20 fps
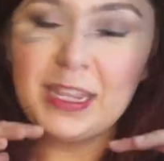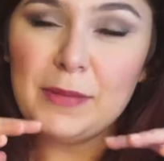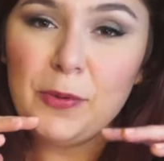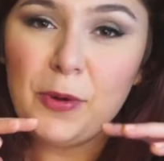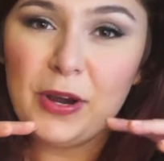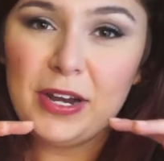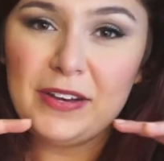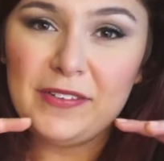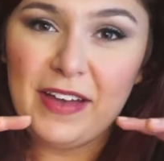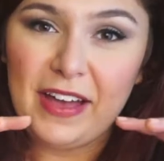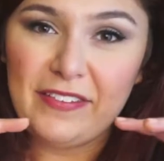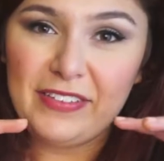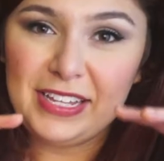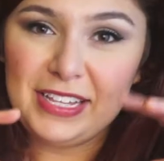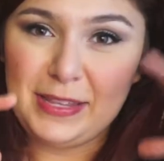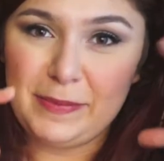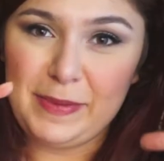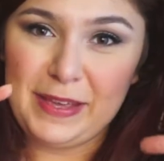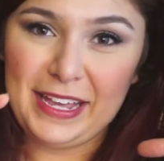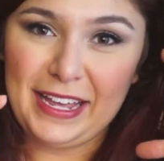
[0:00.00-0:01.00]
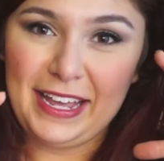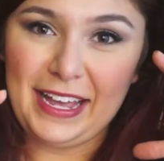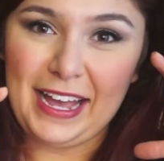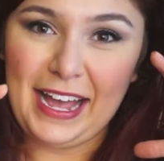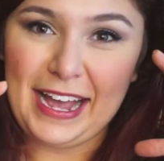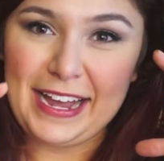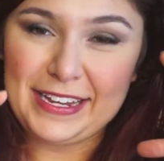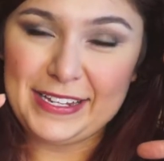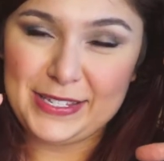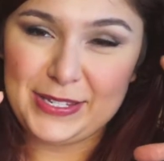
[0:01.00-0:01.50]
And the point of having the big
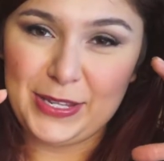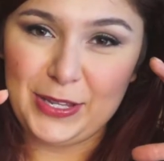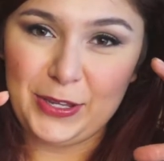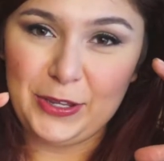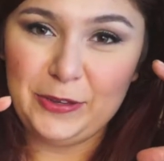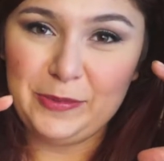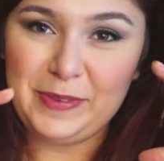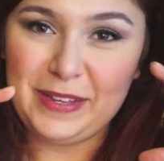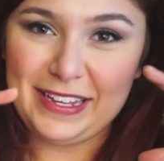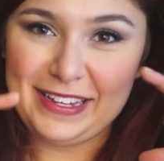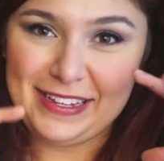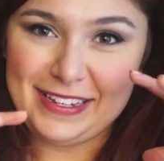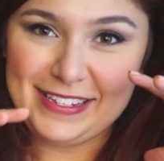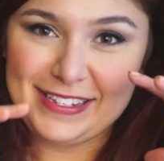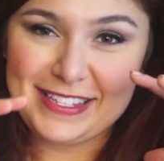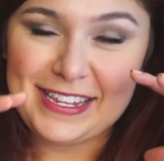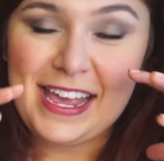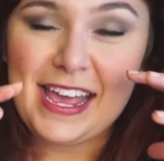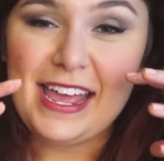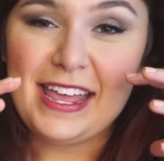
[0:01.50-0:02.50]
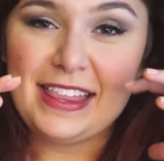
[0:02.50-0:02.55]
ice cube is